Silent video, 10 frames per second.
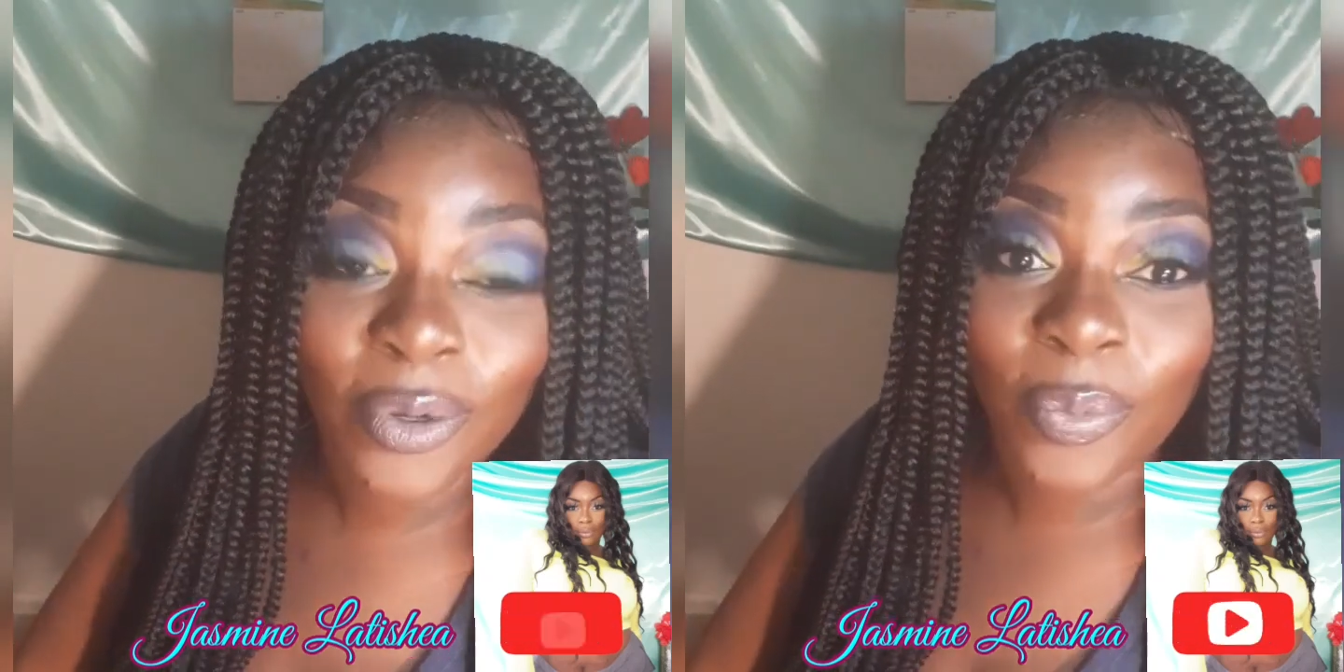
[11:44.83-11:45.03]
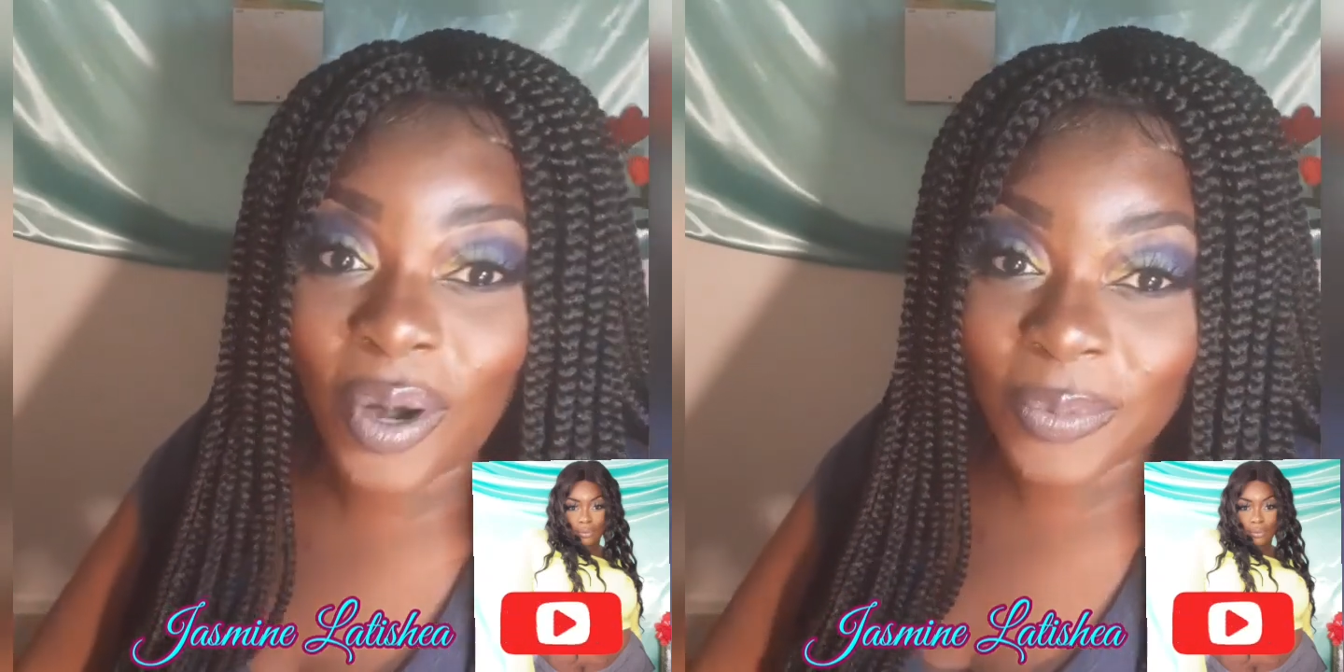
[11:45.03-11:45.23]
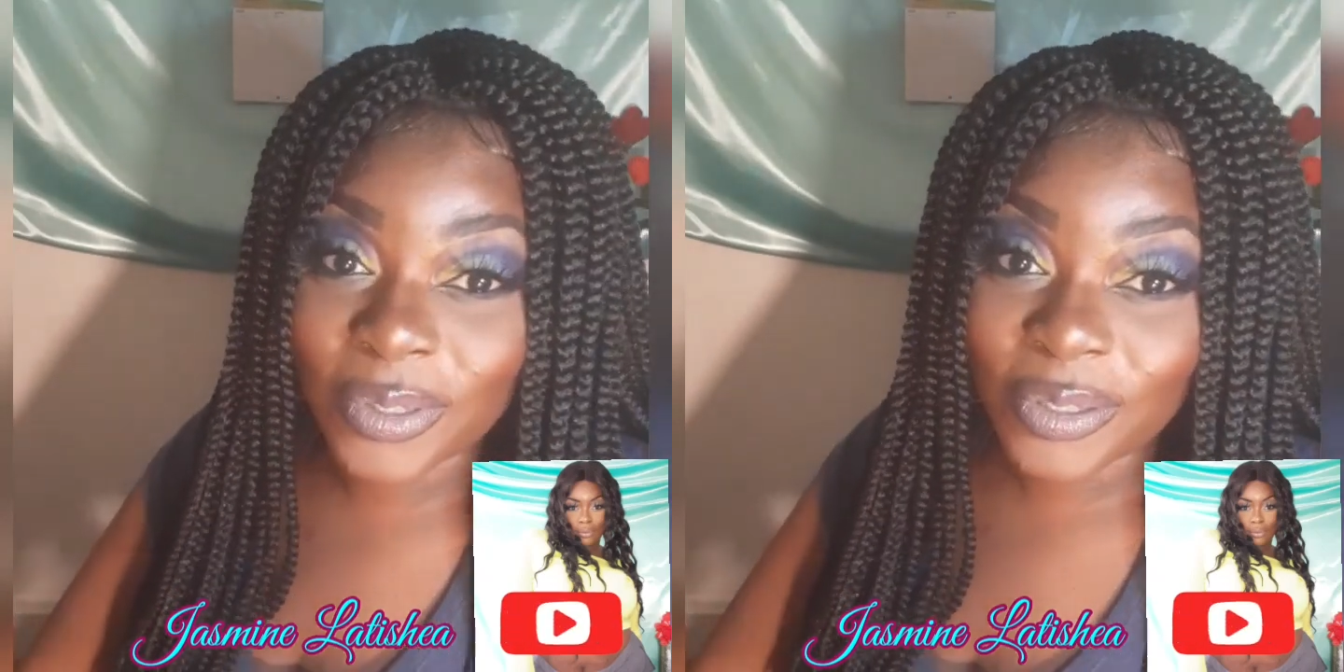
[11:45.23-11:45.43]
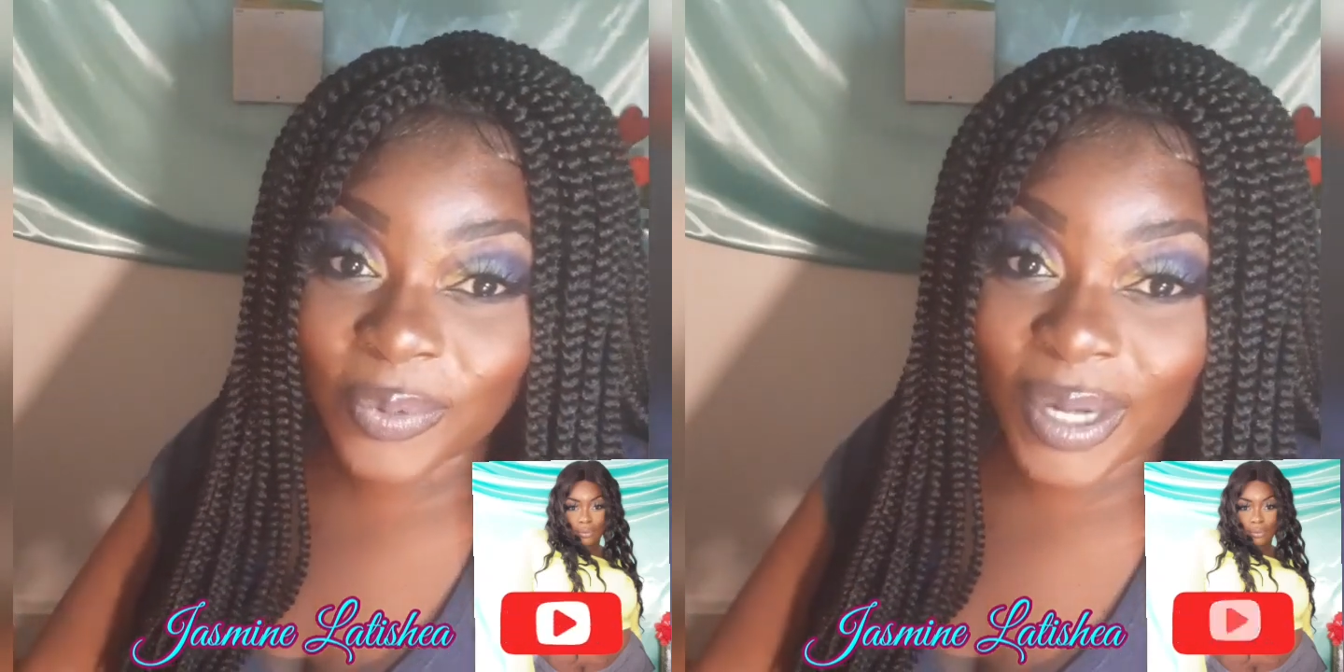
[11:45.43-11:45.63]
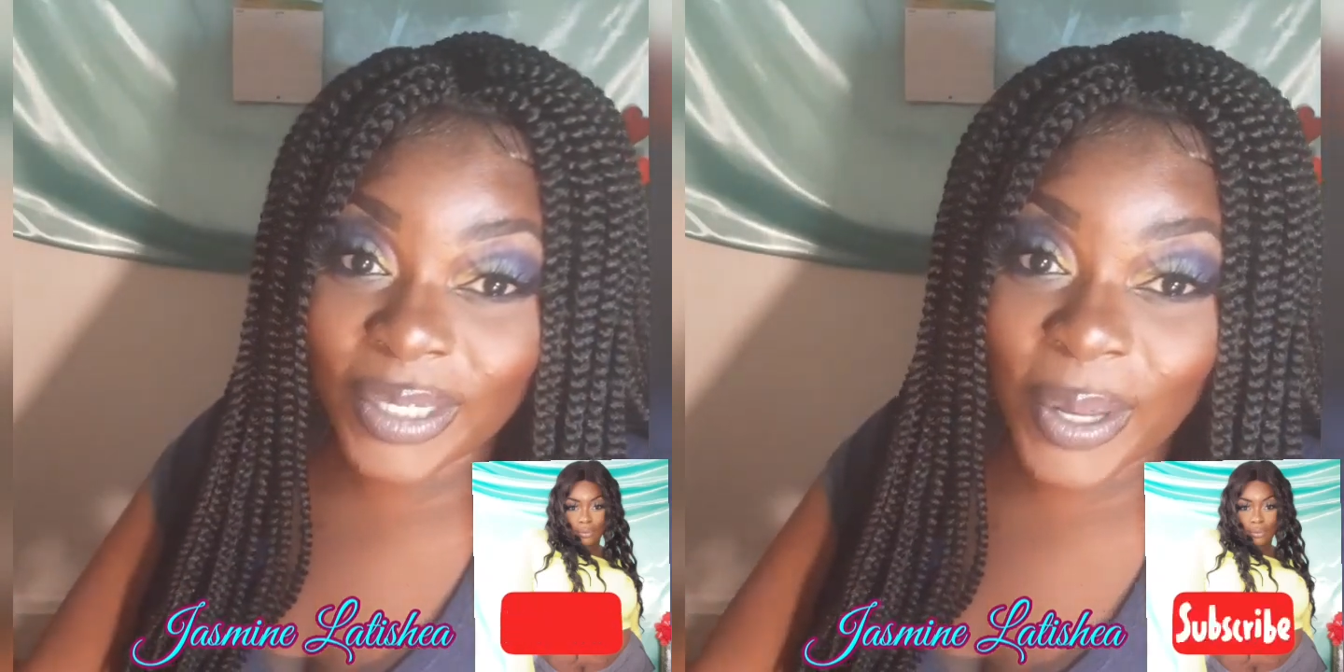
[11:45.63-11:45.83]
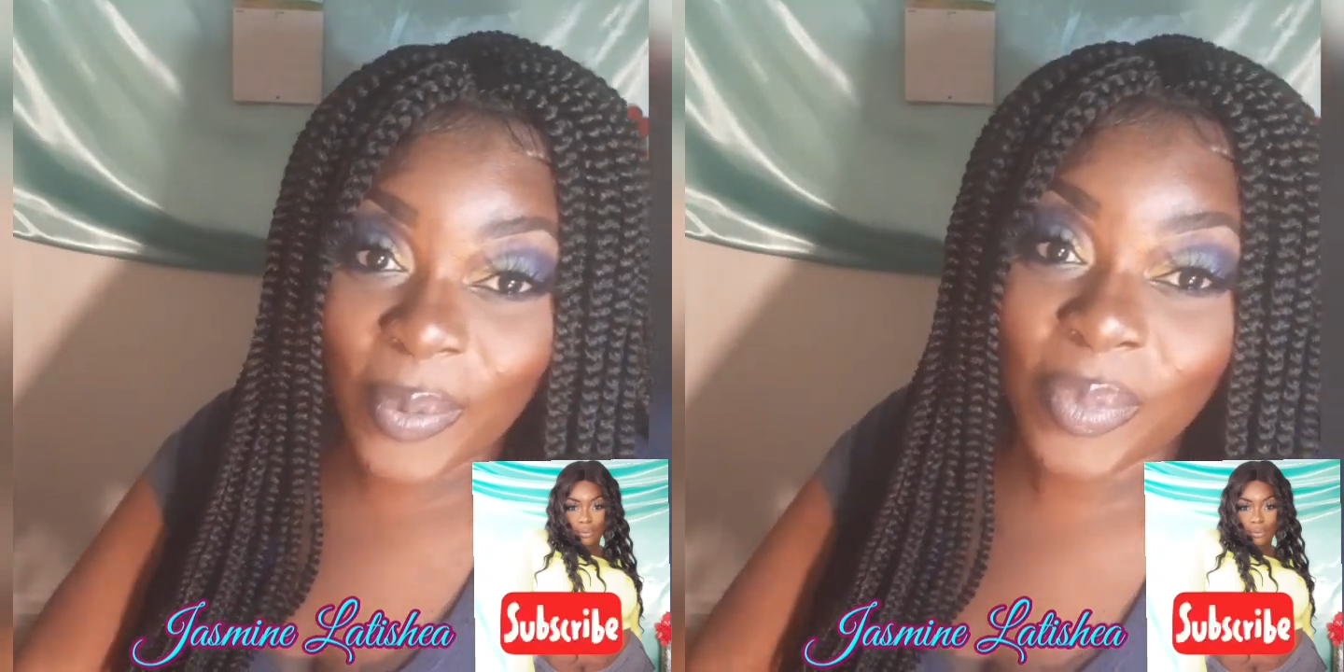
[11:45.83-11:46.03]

no promises right now,